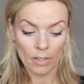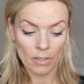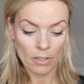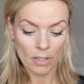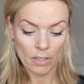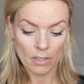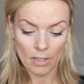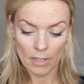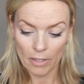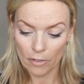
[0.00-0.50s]

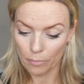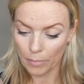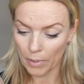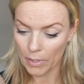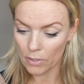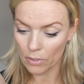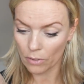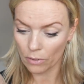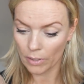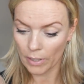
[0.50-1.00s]
just to lift my
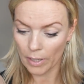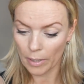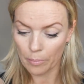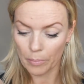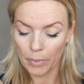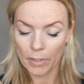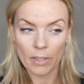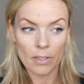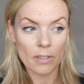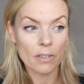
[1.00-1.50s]
socket
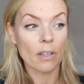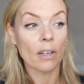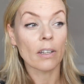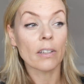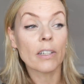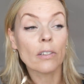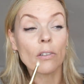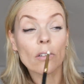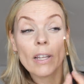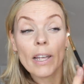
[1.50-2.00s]
because I
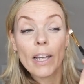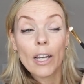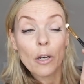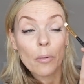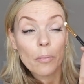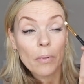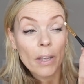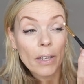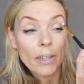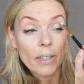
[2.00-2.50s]
need all the
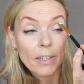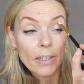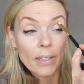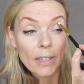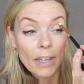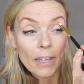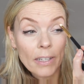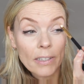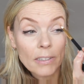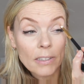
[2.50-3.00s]
help that I can
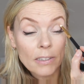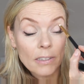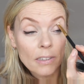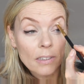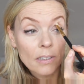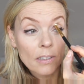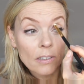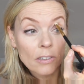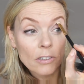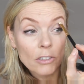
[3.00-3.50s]
get
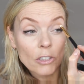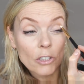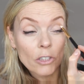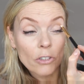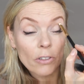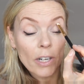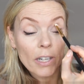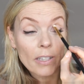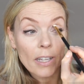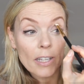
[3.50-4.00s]
to
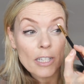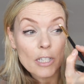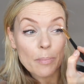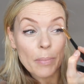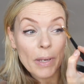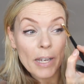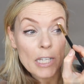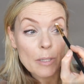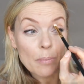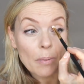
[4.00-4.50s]
create that
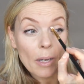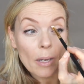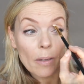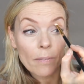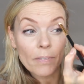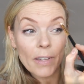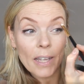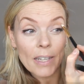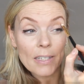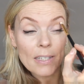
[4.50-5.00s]
space. But
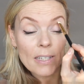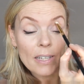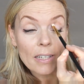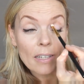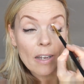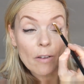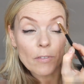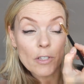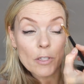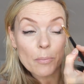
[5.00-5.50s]
that's it,
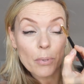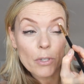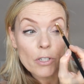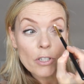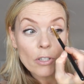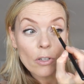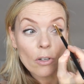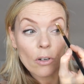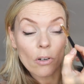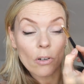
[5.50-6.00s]
I'm just
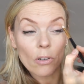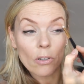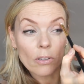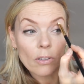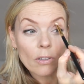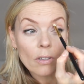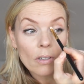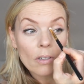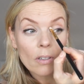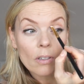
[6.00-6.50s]
putting it
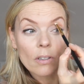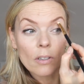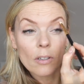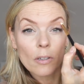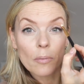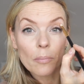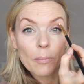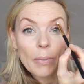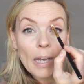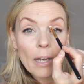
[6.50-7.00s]
on
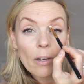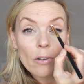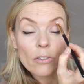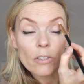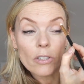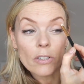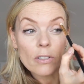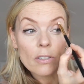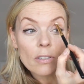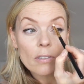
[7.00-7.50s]

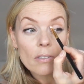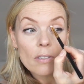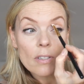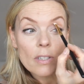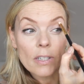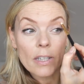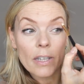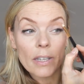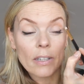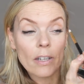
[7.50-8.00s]
powdered
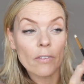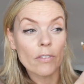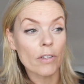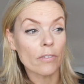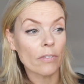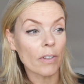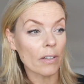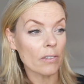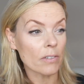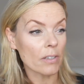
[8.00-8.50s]
skin over the
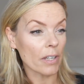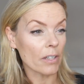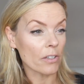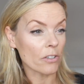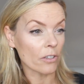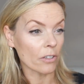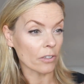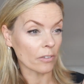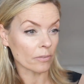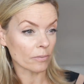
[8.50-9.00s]

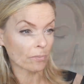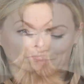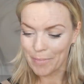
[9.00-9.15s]
foundation.